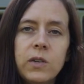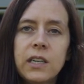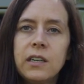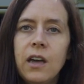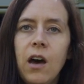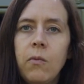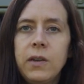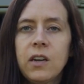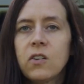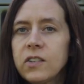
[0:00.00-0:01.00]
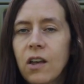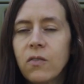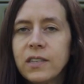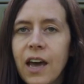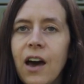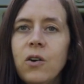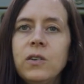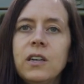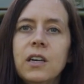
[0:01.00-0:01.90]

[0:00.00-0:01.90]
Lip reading: we can help get ourselves out,